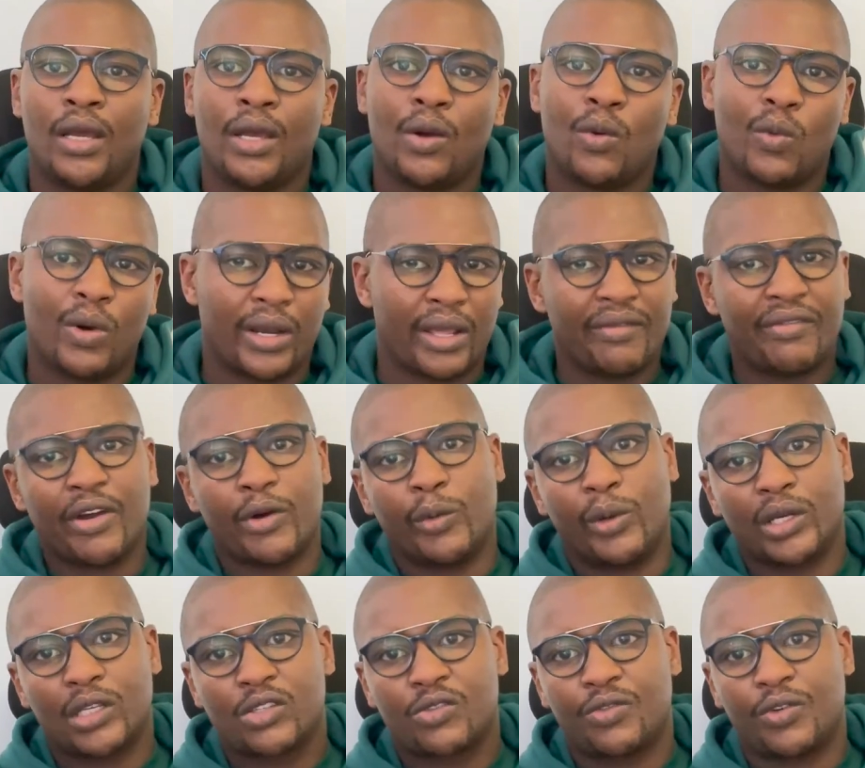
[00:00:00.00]
Whatever
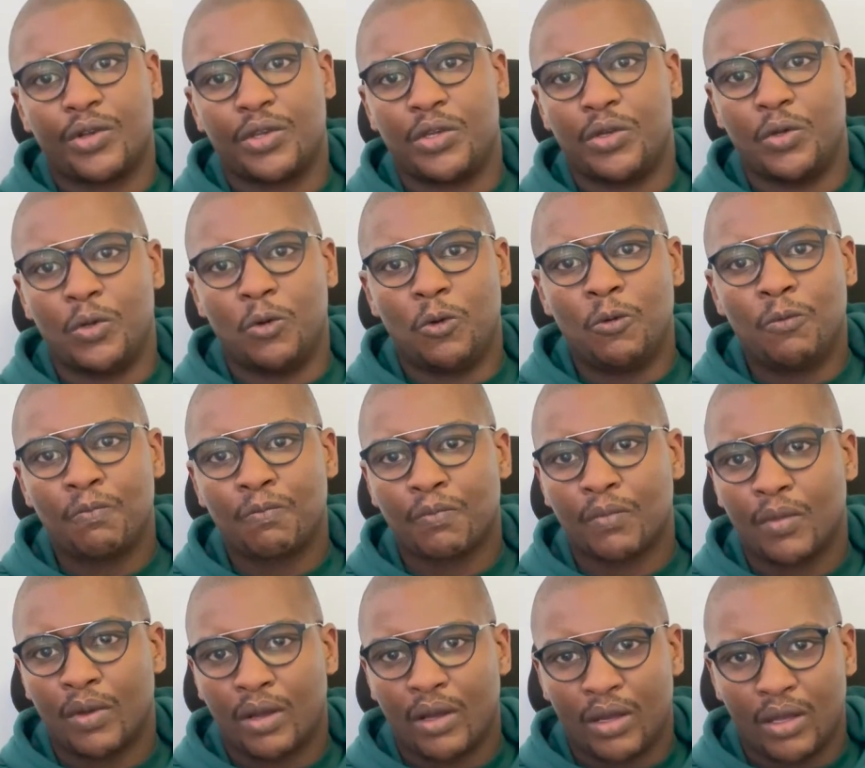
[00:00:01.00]
works for you,
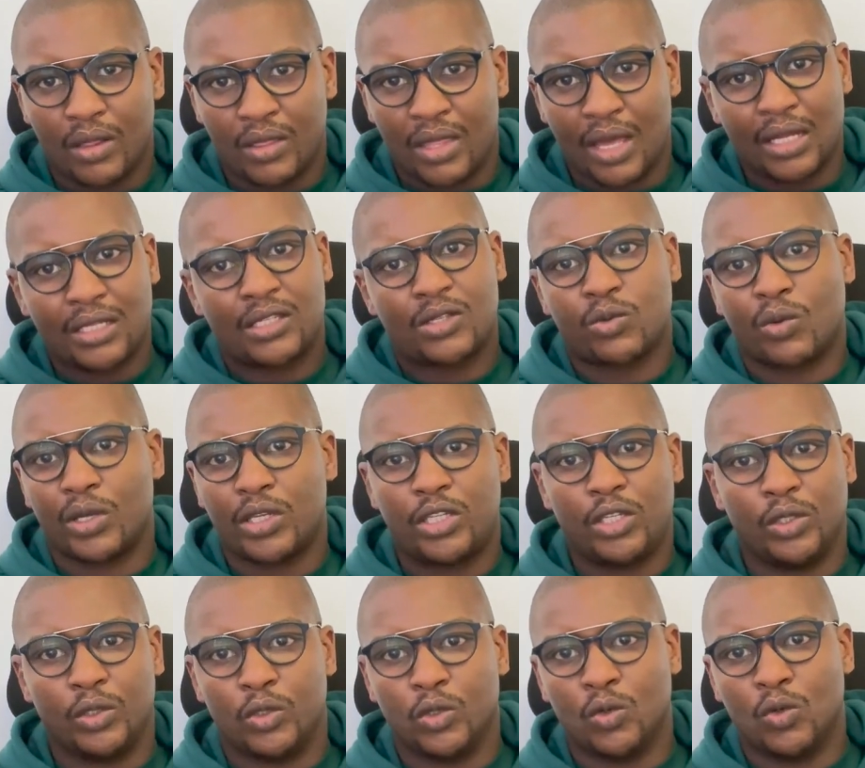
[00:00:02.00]
that's what you do.